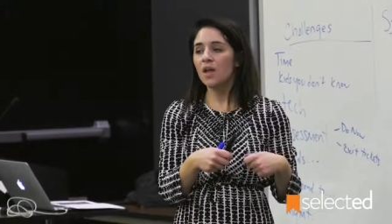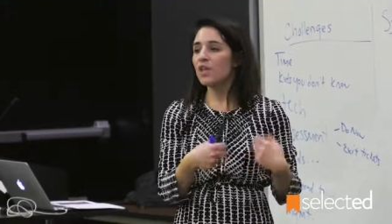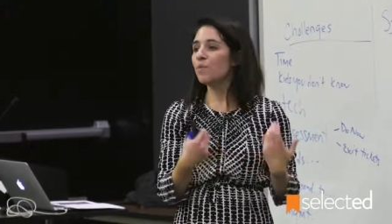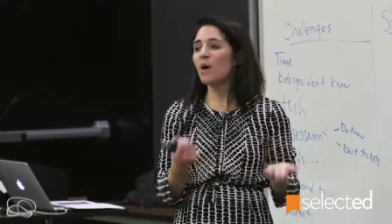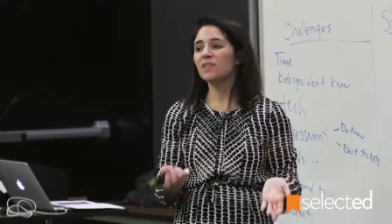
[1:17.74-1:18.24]

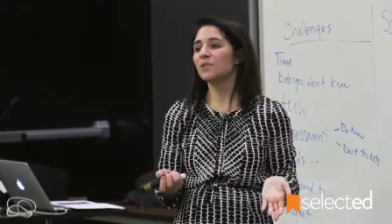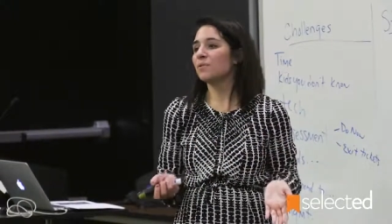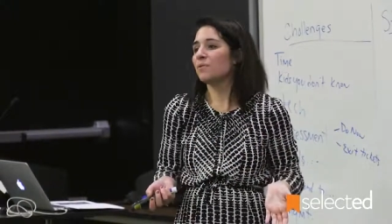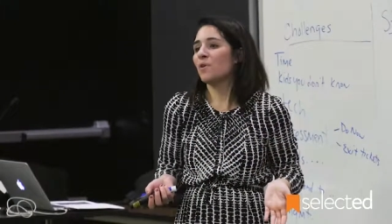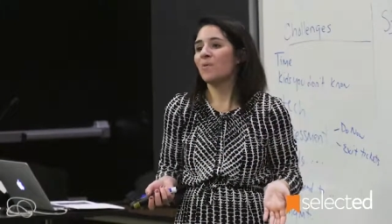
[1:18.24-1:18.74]
You also
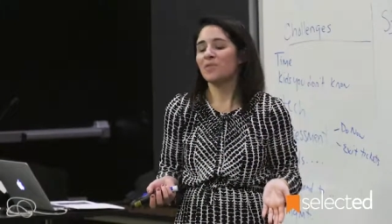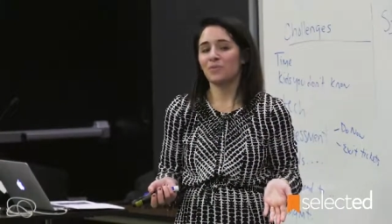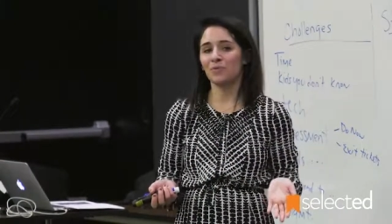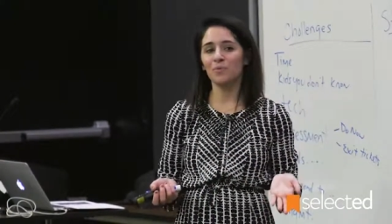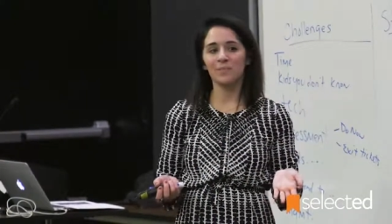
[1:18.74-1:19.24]
don't know what
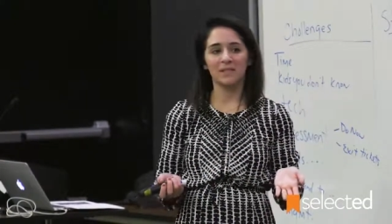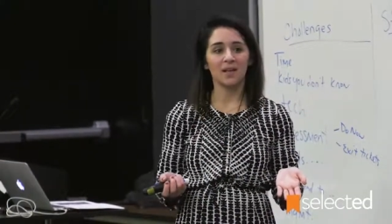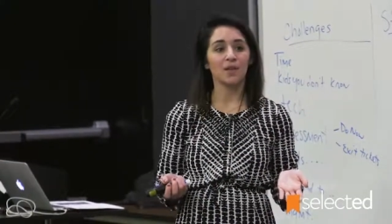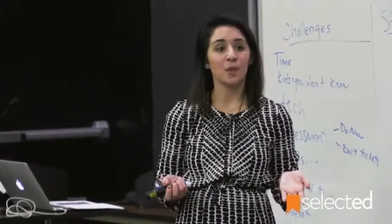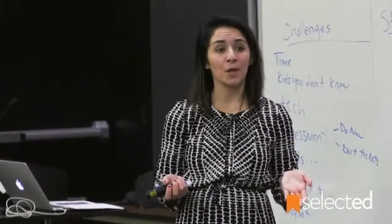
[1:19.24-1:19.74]
the room is
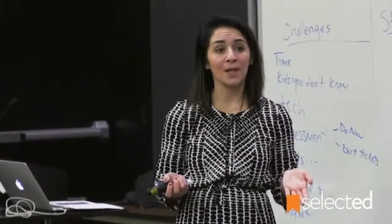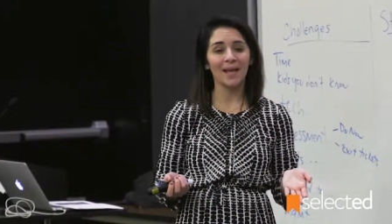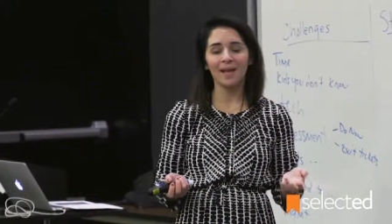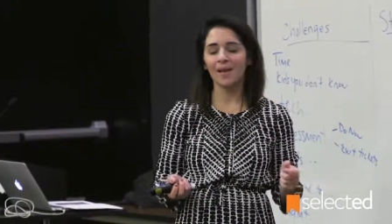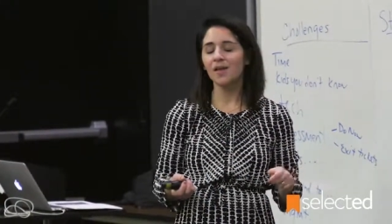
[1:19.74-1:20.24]
going to look
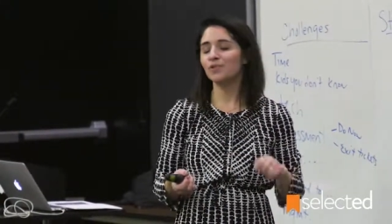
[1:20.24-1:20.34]
like,